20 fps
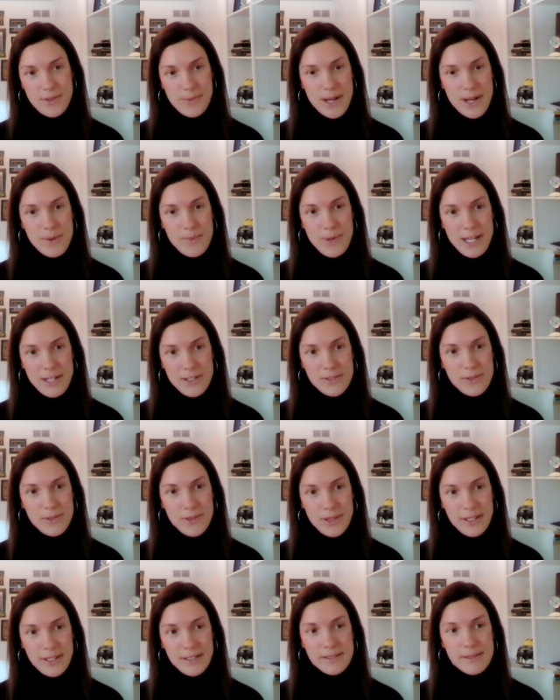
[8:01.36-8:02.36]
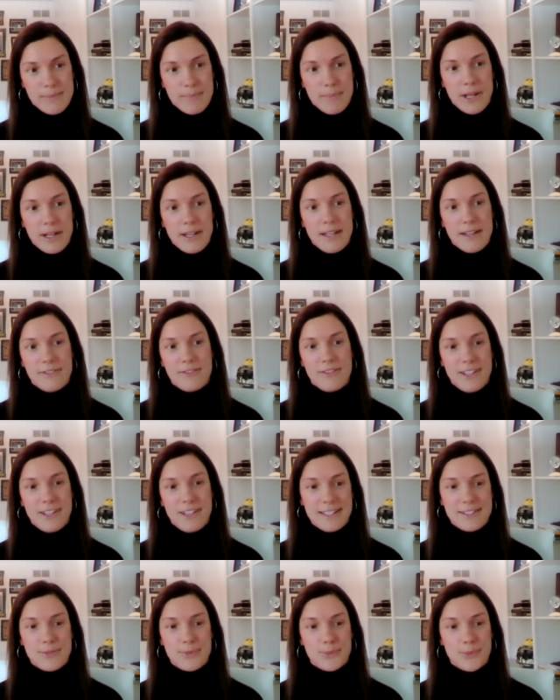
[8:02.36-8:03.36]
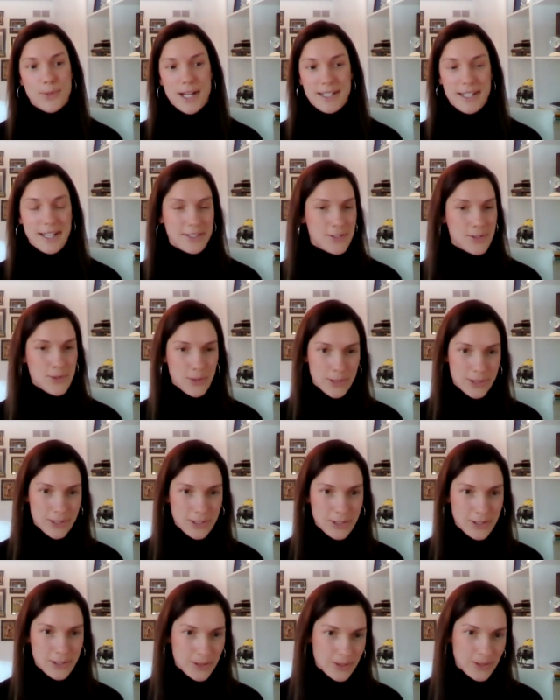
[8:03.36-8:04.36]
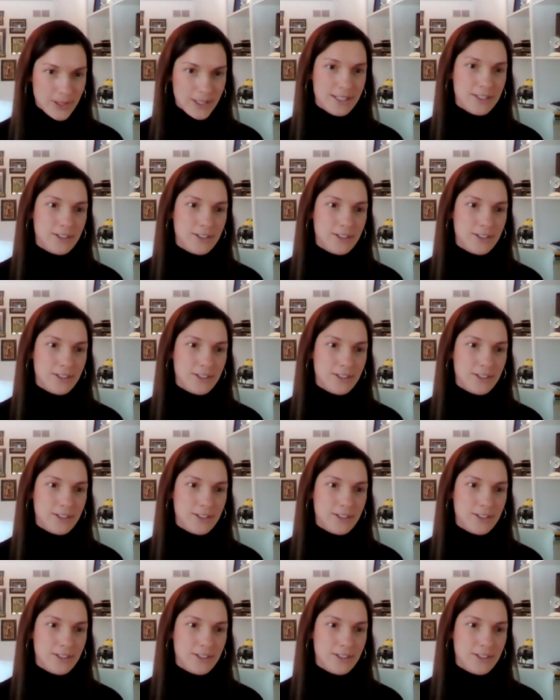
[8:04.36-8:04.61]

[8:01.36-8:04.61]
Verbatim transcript: way we do things. But if it's right next door to you,